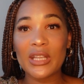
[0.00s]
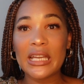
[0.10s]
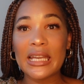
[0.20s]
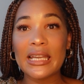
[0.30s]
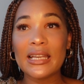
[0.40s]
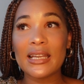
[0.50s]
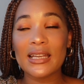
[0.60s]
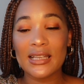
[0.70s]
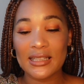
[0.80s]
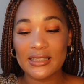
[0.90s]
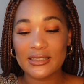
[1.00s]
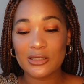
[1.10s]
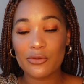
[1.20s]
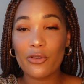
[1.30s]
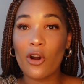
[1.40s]
He
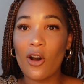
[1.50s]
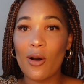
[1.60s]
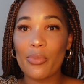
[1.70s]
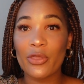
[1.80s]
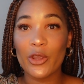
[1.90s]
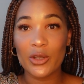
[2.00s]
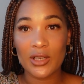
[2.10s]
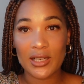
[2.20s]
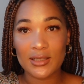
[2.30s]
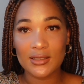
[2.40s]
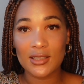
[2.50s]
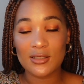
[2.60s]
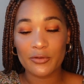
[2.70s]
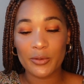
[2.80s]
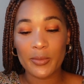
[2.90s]
is from the United States
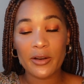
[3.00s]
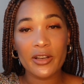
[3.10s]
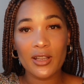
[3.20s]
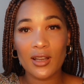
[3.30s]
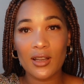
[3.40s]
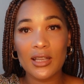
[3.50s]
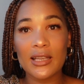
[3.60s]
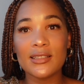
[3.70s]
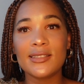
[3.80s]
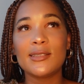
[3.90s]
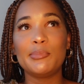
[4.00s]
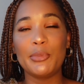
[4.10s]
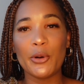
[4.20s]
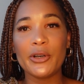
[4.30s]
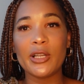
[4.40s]
of America. He's
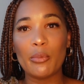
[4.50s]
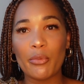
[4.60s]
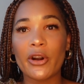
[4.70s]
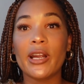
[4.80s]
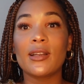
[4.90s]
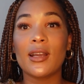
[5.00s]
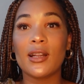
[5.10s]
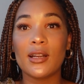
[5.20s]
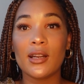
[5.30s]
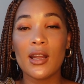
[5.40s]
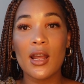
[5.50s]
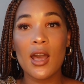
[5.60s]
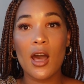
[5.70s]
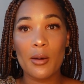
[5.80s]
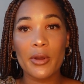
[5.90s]
born and bred in
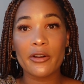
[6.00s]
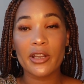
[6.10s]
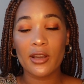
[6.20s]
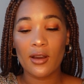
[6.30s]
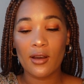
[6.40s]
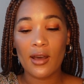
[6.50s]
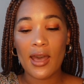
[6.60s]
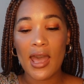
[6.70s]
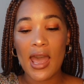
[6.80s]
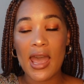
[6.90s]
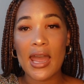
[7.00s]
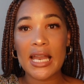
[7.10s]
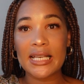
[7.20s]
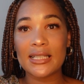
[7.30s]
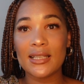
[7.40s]
America,
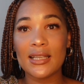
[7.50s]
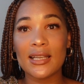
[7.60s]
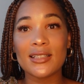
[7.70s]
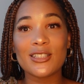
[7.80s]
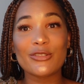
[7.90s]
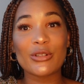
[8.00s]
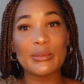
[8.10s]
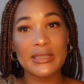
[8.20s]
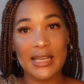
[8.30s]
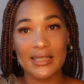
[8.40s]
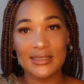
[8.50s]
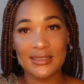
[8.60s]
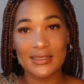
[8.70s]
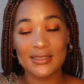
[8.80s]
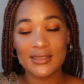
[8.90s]
and he is from
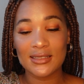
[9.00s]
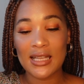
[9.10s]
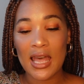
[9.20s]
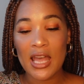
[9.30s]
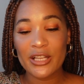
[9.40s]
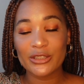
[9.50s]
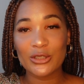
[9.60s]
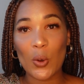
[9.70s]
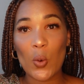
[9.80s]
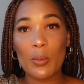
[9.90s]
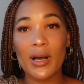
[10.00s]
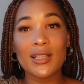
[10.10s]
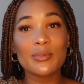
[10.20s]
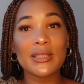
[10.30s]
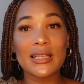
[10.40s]
Texas. So my
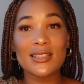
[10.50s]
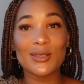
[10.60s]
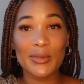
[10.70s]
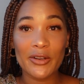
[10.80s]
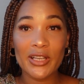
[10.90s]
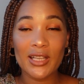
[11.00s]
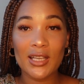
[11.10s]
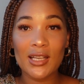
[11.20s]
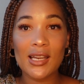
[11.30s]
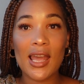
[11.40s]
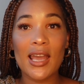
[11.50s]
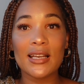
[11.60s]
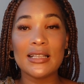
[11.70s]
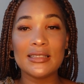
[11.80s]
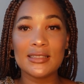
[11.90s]
husband is American,
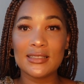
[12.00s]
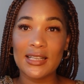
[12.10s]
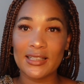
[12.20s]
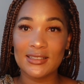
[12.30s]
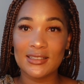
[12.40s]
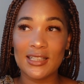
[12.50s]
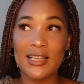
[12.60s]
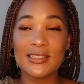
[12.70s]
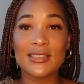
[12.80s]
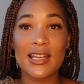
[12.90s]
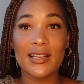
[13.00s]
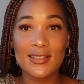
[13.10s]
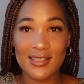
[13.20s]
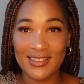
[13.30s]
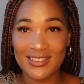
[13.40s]
and he's a
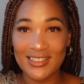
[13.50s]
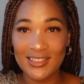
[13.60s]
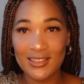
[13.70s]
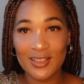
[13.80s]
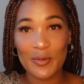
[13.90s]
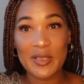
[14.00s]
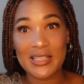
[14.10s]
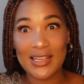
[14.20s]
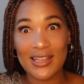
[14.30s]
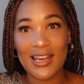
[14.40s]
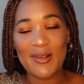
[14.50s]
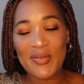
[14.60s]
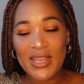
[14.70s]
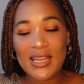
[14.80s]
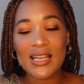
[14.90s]
Texan. Let me say that.
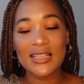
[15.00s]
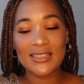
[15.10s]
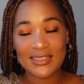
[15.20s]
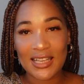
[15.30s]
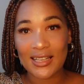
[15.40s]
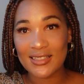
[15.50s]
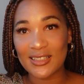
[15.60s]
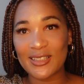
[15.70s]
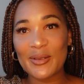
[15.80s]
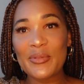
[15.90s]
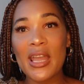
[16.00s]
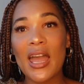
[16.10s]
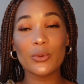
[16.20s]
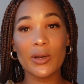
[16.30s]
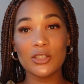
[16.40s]
He's a Texan.
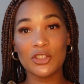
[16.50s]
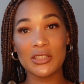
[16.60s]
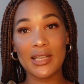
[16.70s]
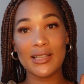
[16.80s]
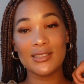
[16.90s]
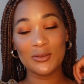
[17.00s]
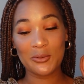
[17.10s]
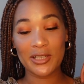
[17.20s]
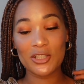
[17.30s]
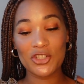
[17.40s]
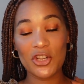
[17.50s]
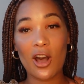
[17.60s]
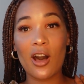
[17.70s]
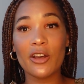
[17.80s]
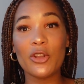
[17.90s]
This question is, what is your
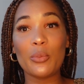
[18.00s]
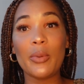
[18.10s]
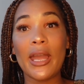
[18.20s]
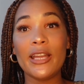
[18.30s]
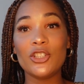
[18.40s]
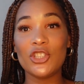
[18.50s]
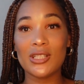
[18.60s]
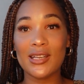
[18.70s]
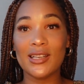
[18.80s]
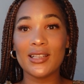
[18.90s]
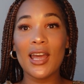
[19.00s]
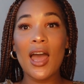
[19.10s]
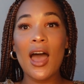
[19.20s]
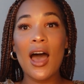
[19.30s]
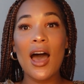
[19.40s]
occupation?
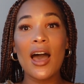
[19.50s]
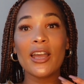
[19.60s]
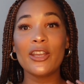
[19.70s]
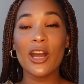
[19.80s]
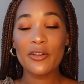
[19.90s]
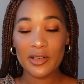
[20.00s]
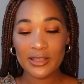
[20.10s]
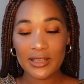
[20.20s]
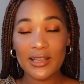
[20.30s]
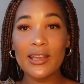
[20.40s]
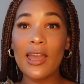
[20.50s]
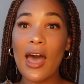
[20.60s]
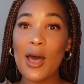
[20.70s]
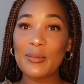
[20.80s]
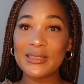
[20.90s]
Currently,
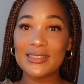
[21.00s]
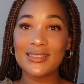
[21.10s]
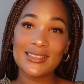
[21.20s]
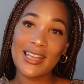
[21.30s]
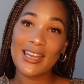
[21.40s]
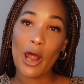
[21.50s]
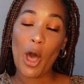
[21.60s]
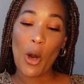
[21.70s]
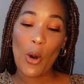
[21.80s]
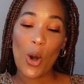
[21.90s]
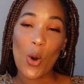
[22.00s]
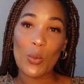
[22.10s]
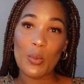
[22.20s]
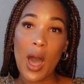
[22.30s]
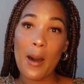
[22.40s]
I'm a
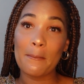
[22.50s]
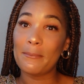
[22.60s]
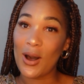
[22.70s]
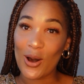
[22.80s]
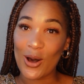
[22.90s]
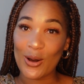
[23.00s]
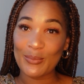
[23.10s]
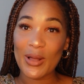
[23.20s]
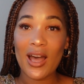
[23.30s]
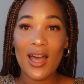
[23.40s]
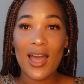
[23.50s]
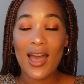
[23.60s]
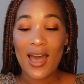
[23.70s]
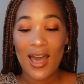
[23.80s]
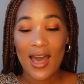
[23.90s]
stay-at-home mom.
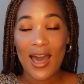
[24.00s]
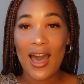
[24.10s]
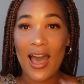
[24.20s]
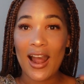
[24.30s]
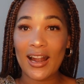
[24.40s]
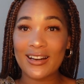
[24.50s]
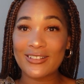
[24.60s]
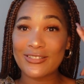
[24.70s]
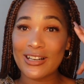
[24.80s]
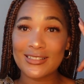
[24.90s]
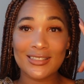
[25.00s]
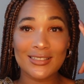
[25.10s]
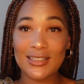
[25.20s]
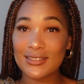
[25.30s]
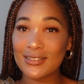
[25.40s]

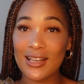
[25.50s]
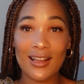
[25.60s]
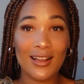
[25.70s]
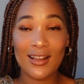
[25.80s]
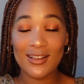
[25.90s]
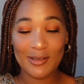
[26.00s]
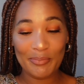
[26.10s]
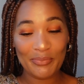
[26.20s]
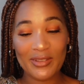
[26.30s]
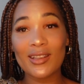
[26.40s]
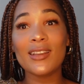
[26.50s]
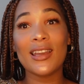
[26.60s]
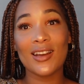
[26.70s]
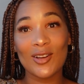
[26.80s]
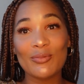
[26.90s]
Ratatata.
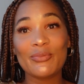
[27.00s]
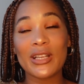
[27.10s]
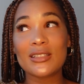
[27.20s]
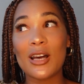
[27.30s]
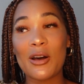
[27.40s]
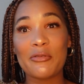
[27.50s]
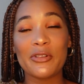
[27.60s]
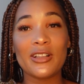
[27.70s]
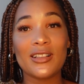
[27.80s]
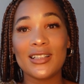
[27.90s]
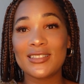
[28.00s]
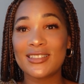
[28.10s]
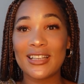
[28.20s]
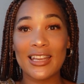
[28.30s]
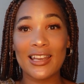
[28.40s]
Yeah, that's how I feel. It's
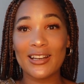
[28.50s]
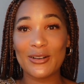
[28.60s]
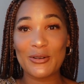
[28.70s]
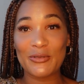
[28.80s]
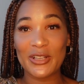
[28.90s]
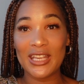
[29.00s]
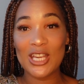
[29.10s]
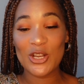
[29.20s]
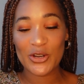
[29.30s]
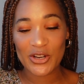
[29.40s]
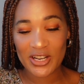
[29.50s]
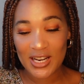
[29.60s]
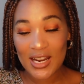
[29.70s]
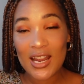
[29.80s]
the ghetto over here.